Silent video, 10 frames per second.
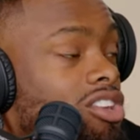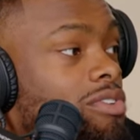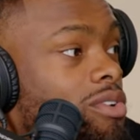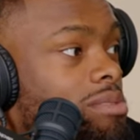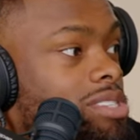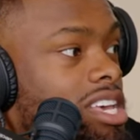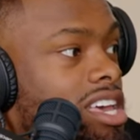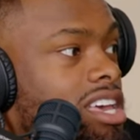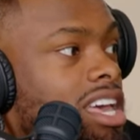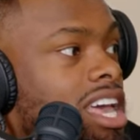you feel what I'm
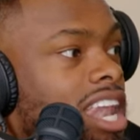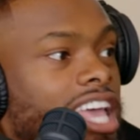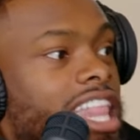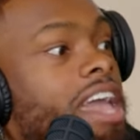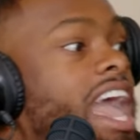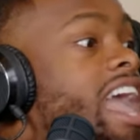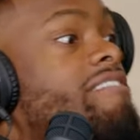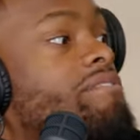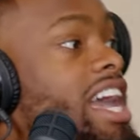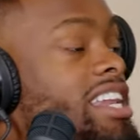saying? Like they
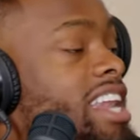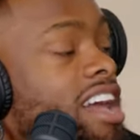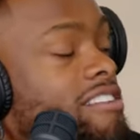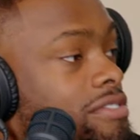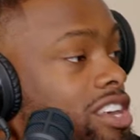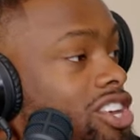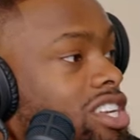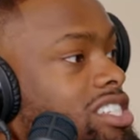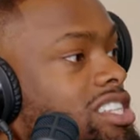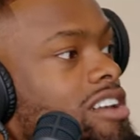hand fighting
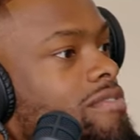downfield and stuff.